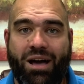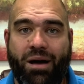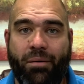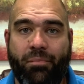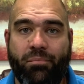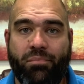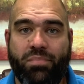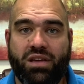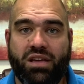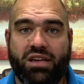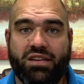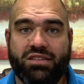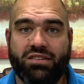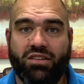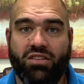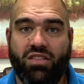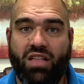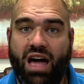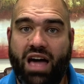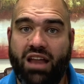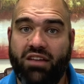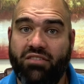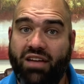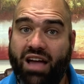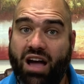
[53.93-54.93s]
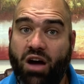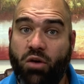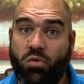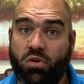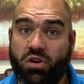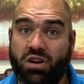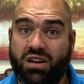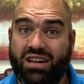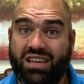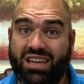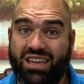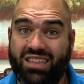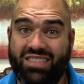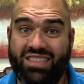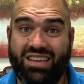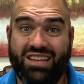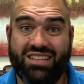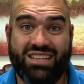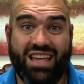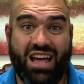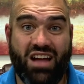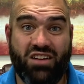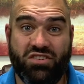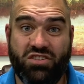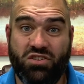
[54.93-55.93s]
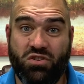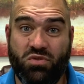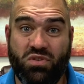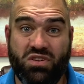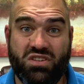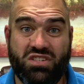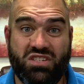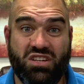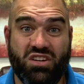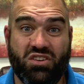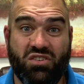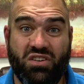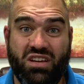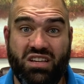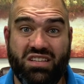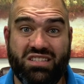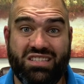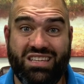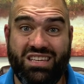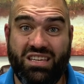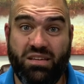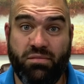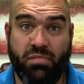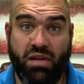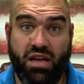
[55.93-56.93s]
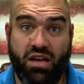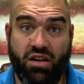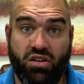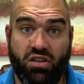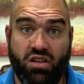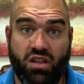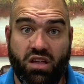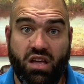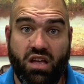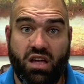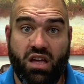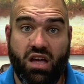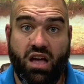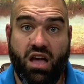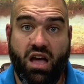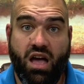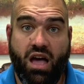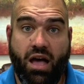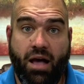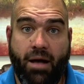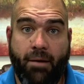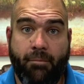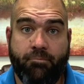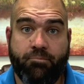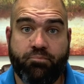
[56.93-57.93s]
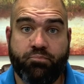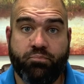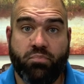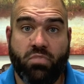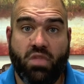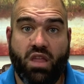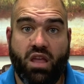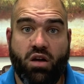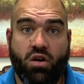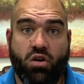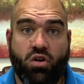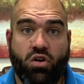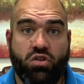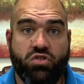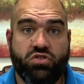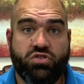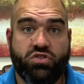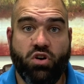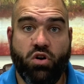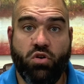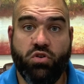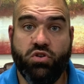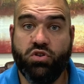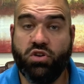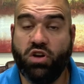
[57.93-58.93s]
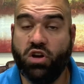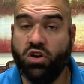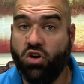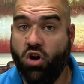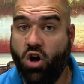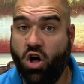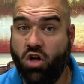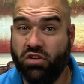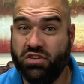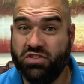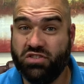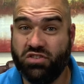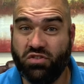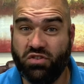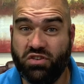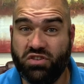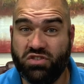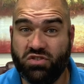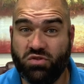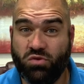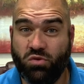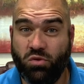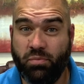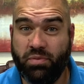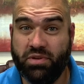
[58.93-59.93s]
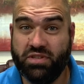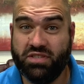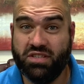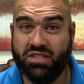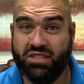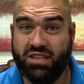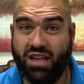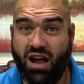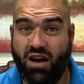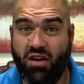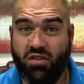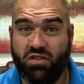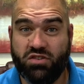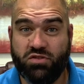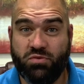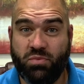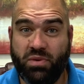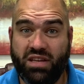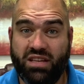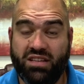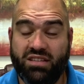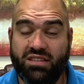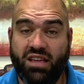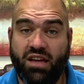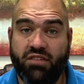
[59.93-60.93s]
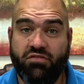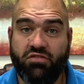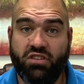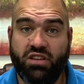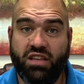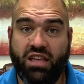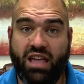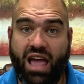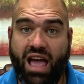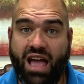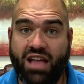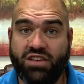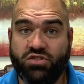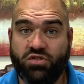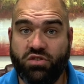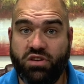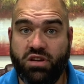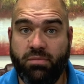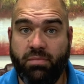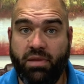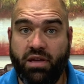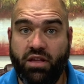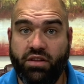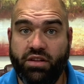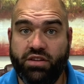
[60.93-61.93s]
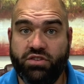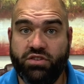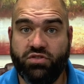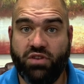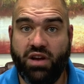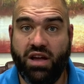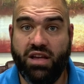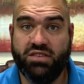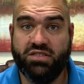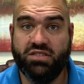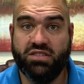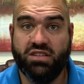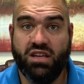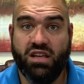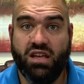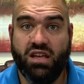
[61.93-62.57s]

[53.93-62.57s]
because a lot of how we're going to get things out to you this year is email. So you can call us during school business hours. We can definitely add your email address.